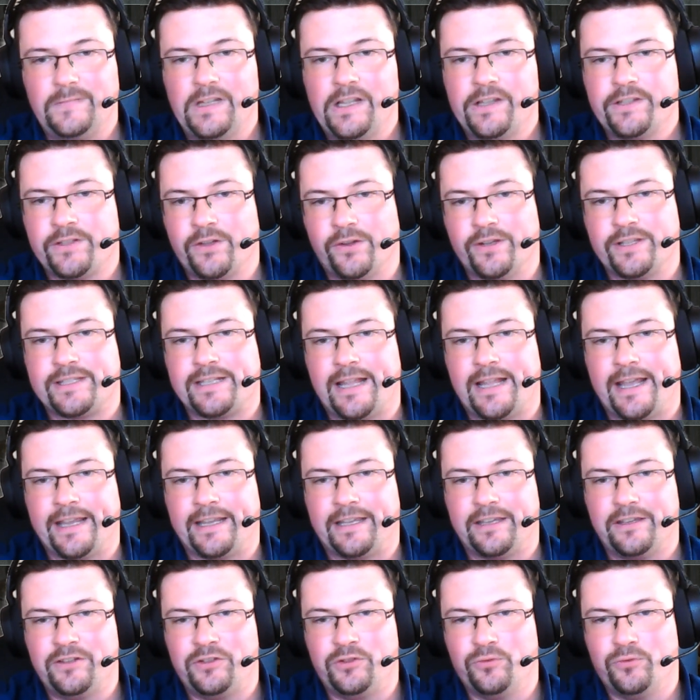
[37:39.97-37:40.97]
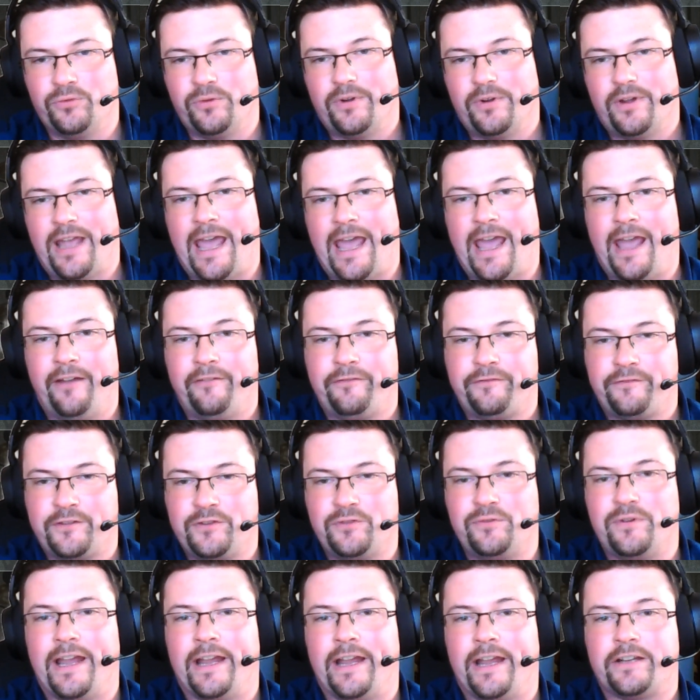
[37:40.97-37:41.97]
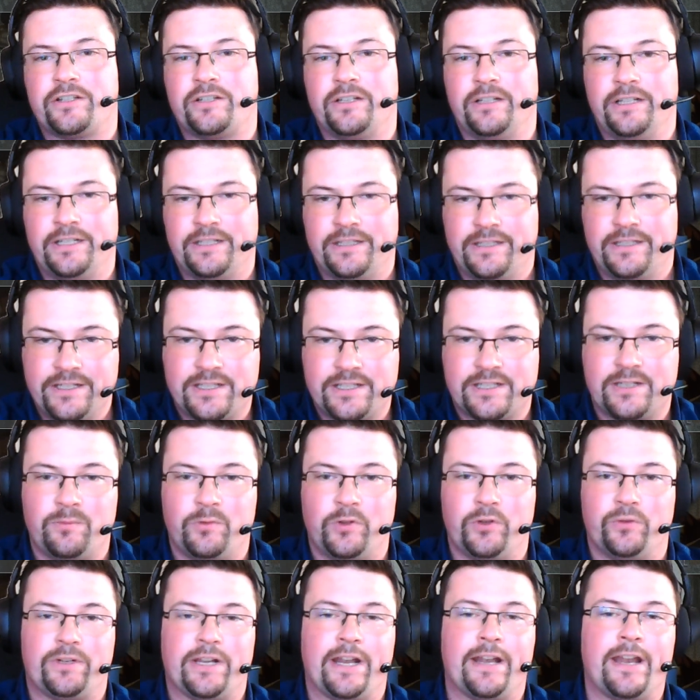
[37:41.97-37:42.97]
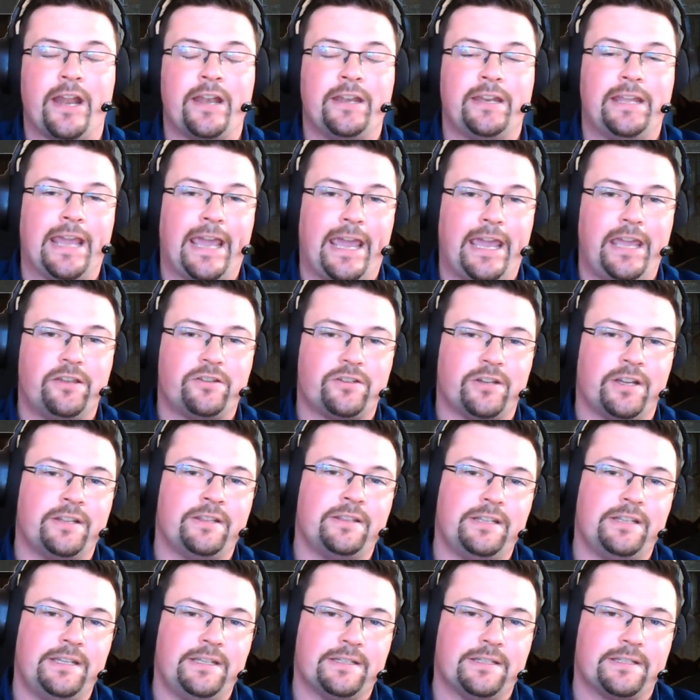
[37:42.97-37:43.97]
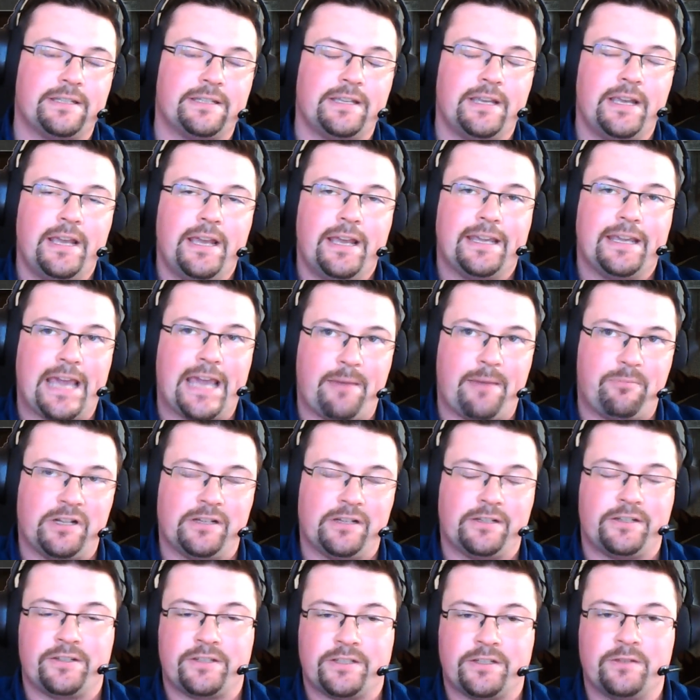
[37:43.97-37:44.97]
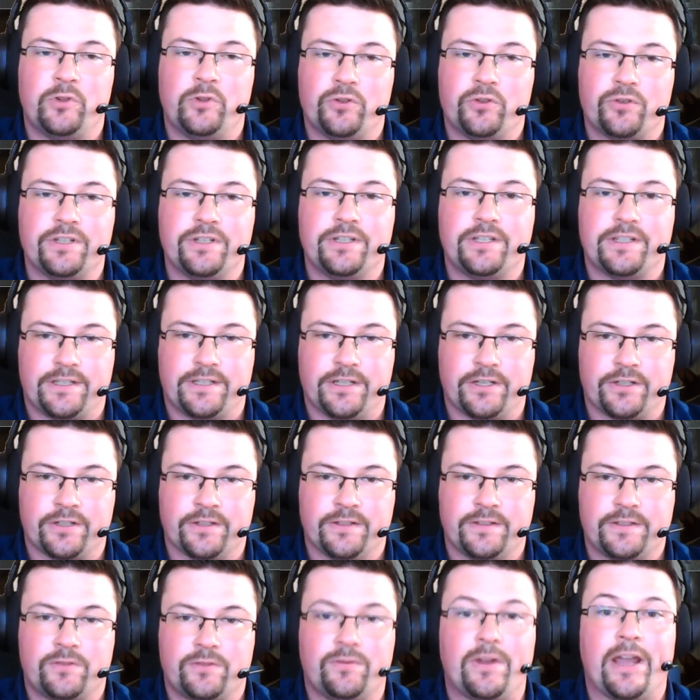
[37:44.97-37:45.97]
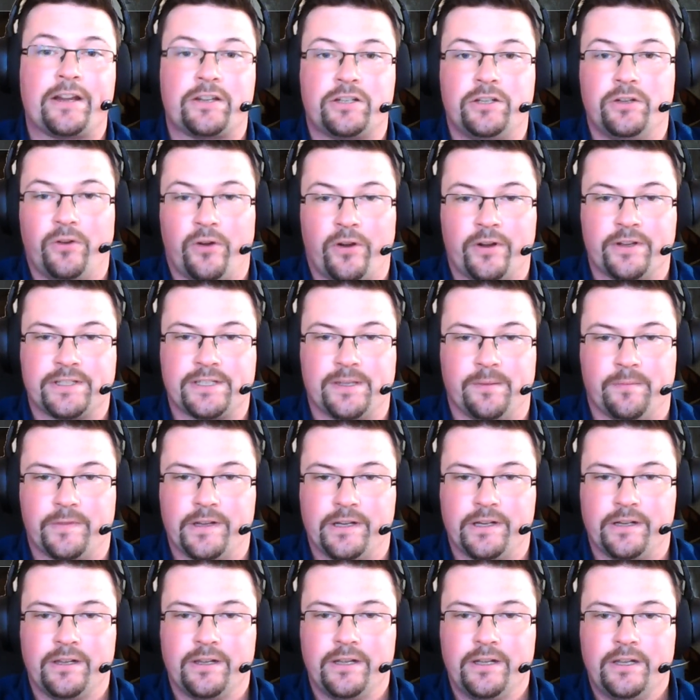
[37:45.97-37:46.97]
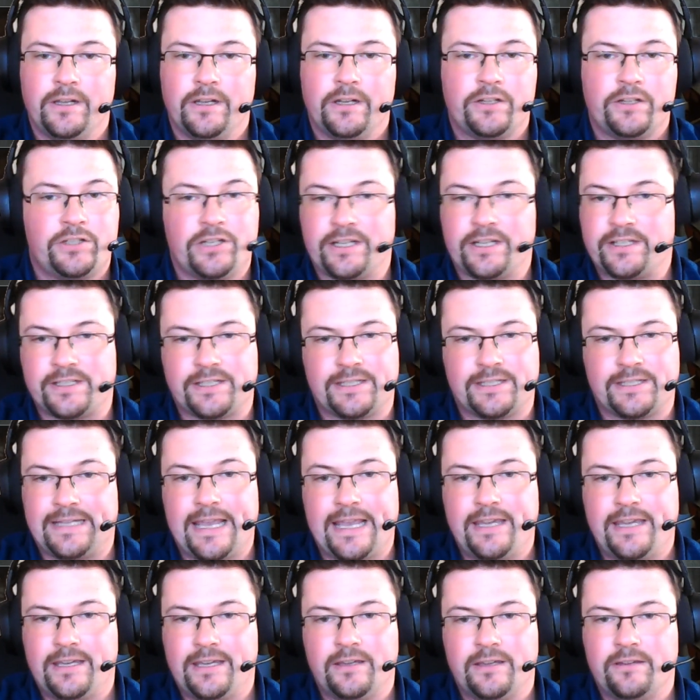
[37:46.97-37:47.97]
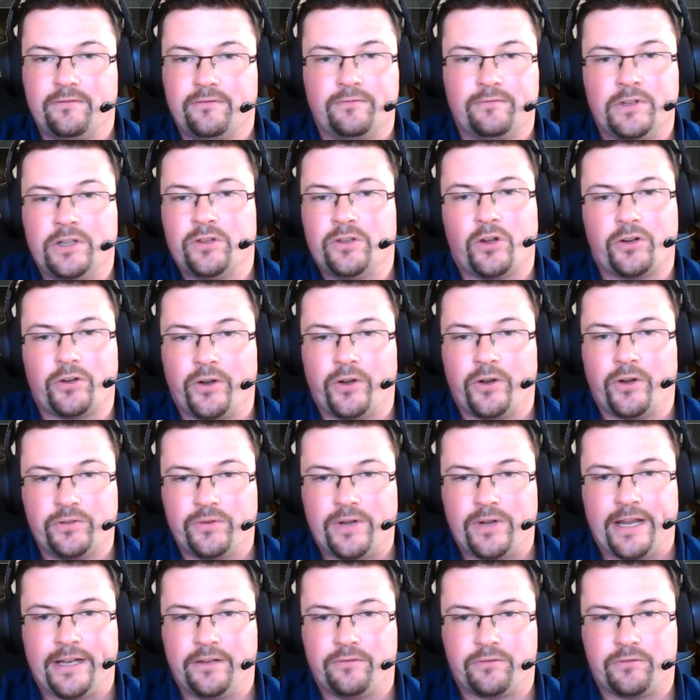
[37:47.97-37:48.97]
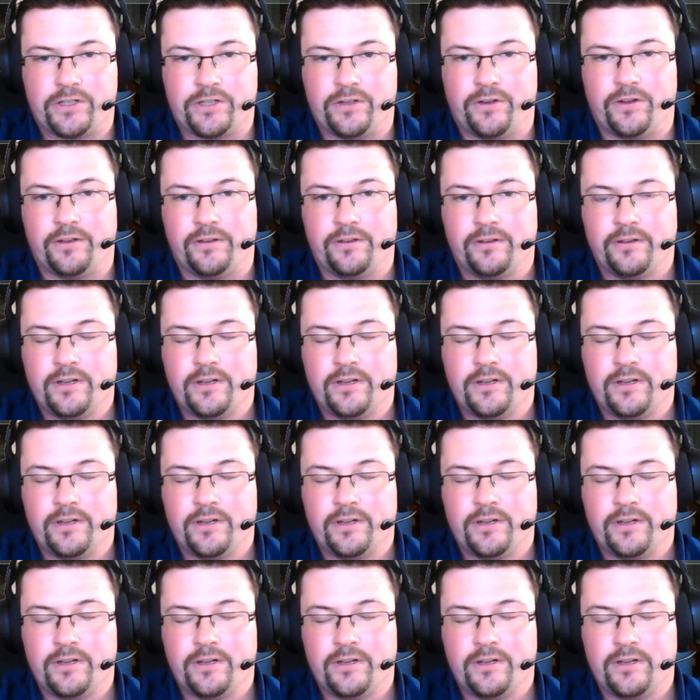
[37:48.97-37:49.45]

So it's like you have to actually distribute and engage in these capital distribution decisions to actually earn something. Just staking will not earn you any return,